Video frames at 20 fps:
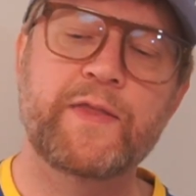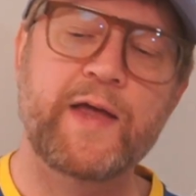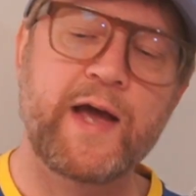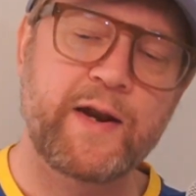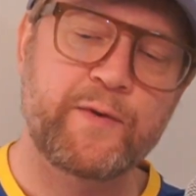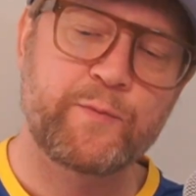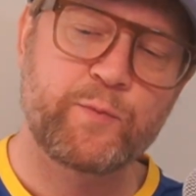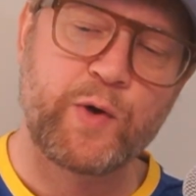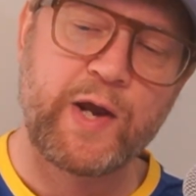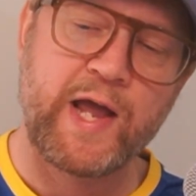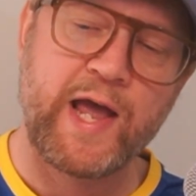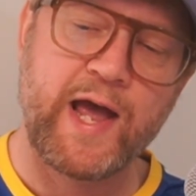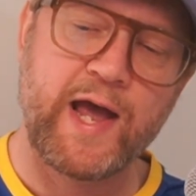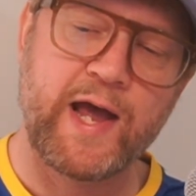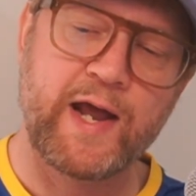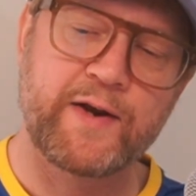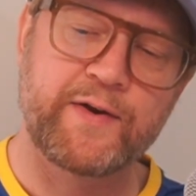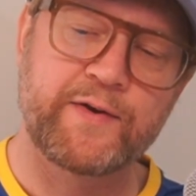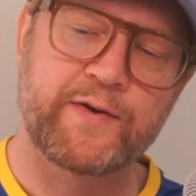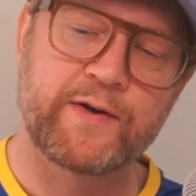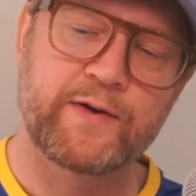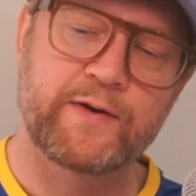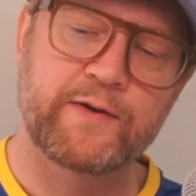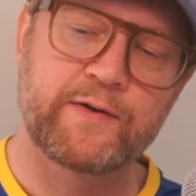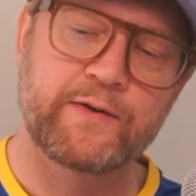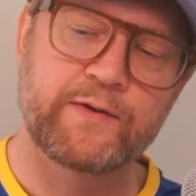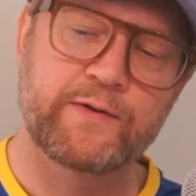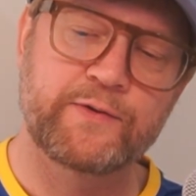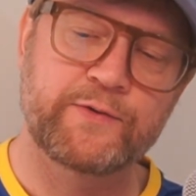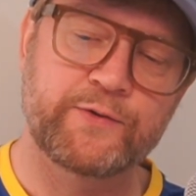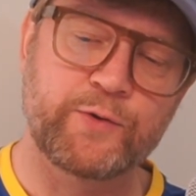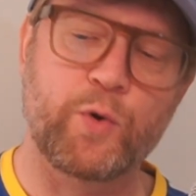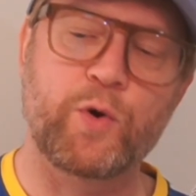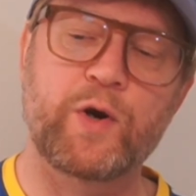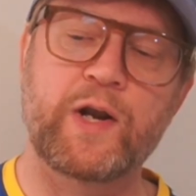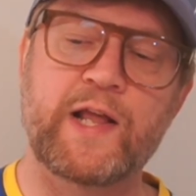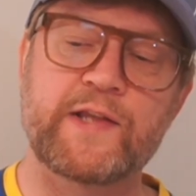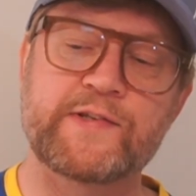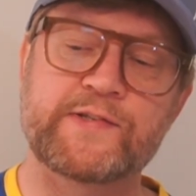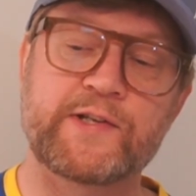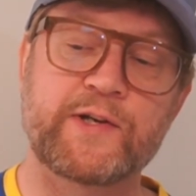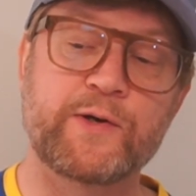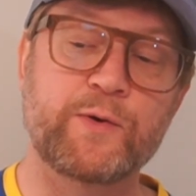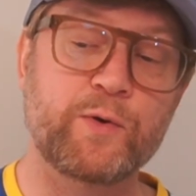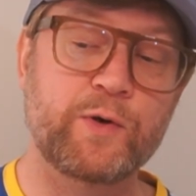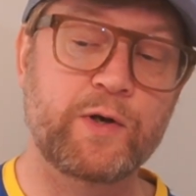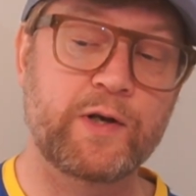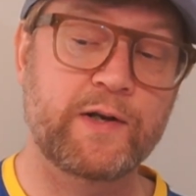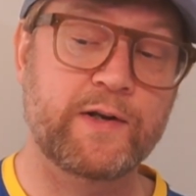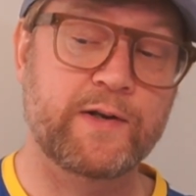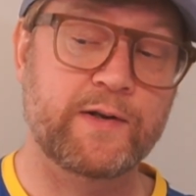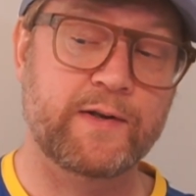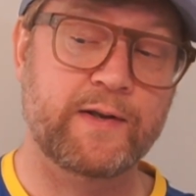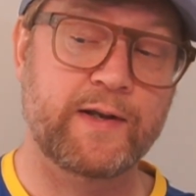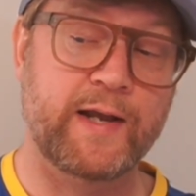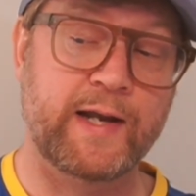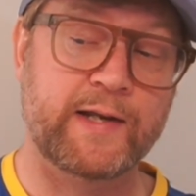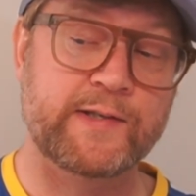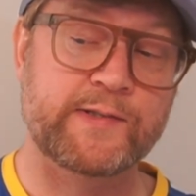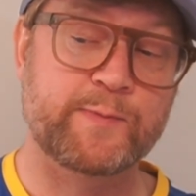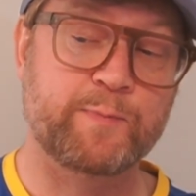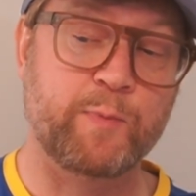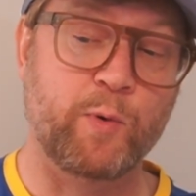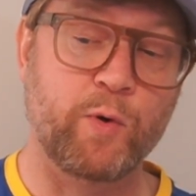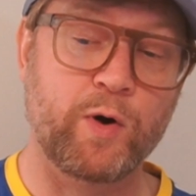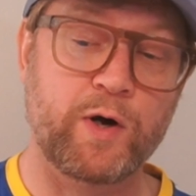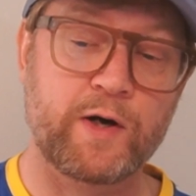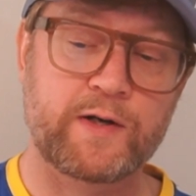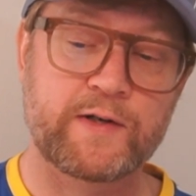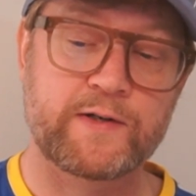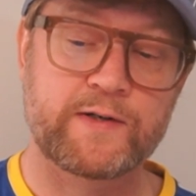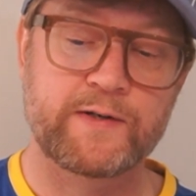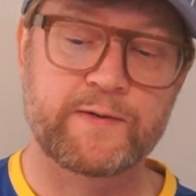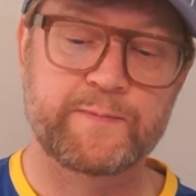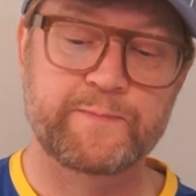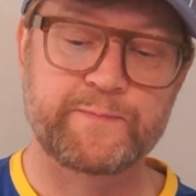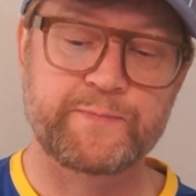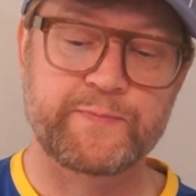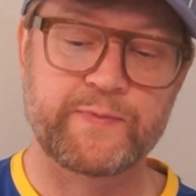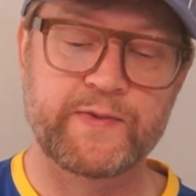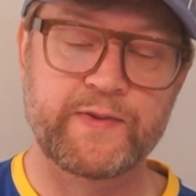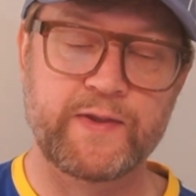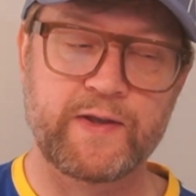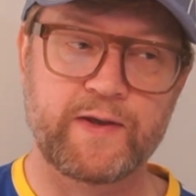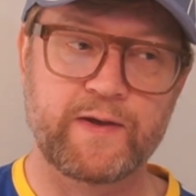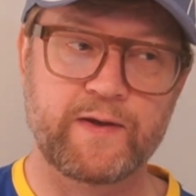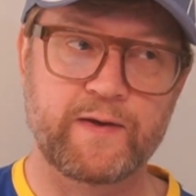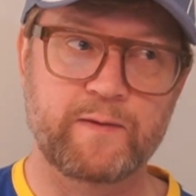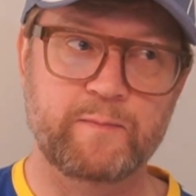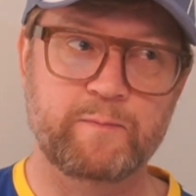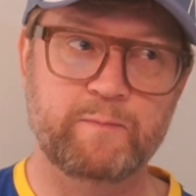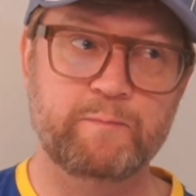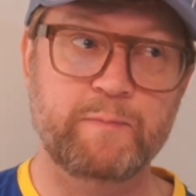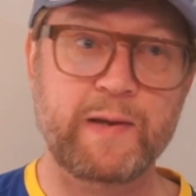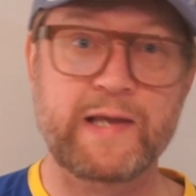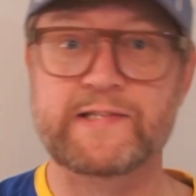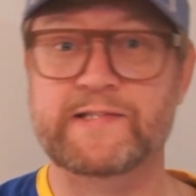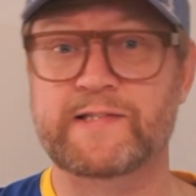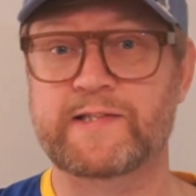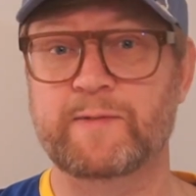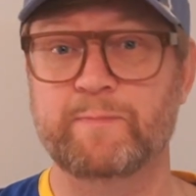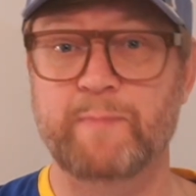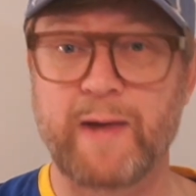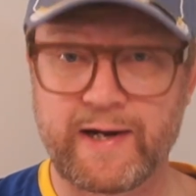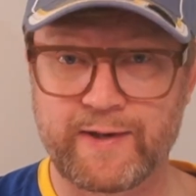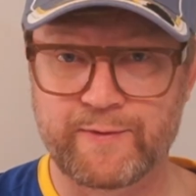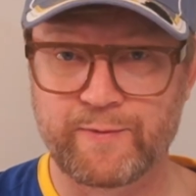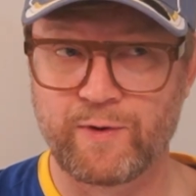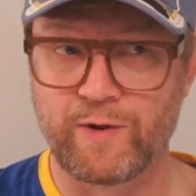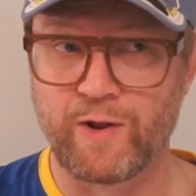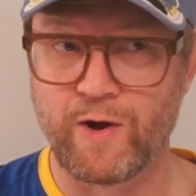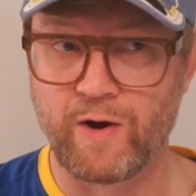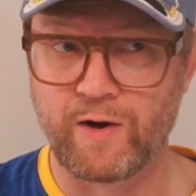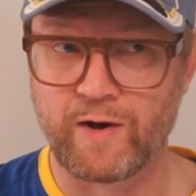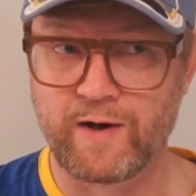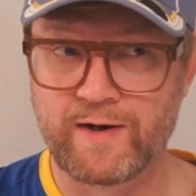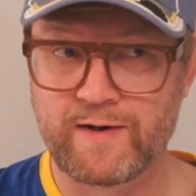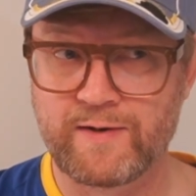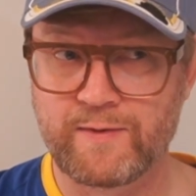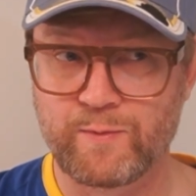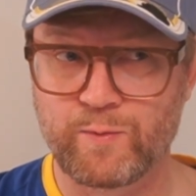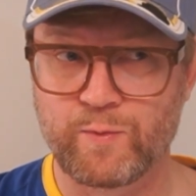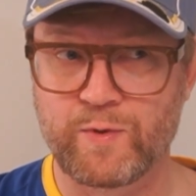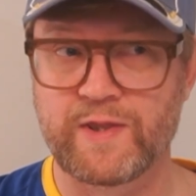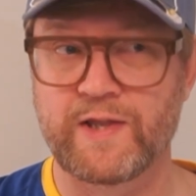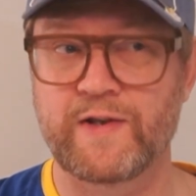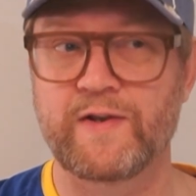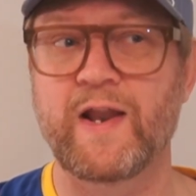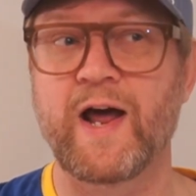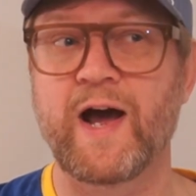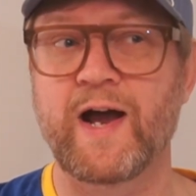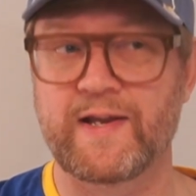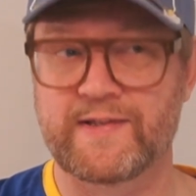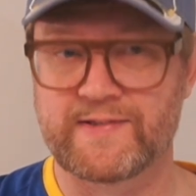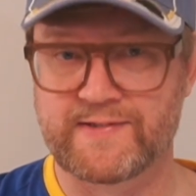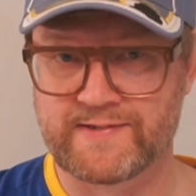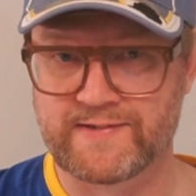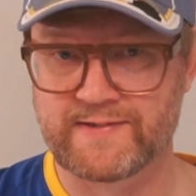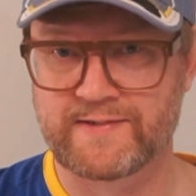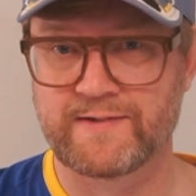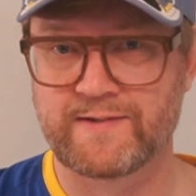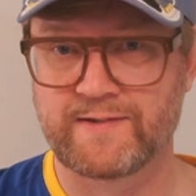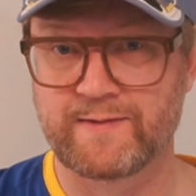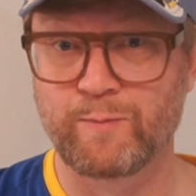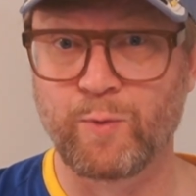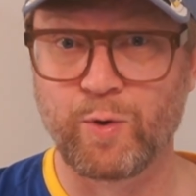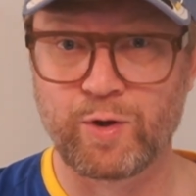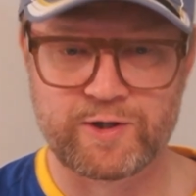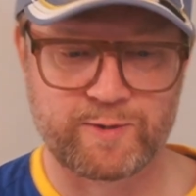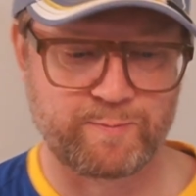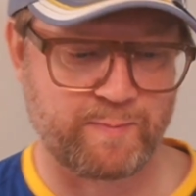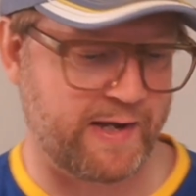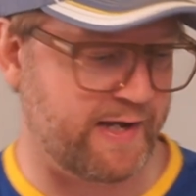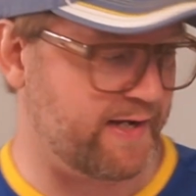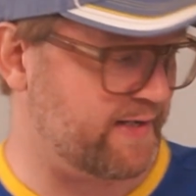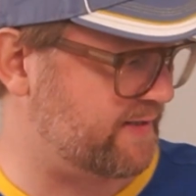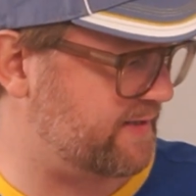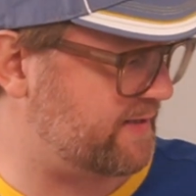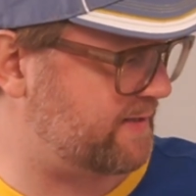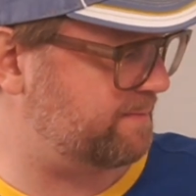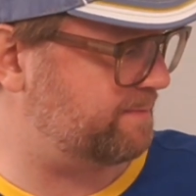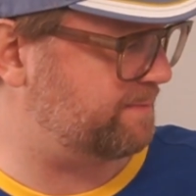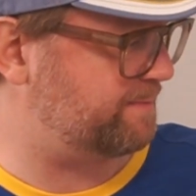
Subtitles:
then we had Norrlands Guld Export, the best macro lager with a nice malt base.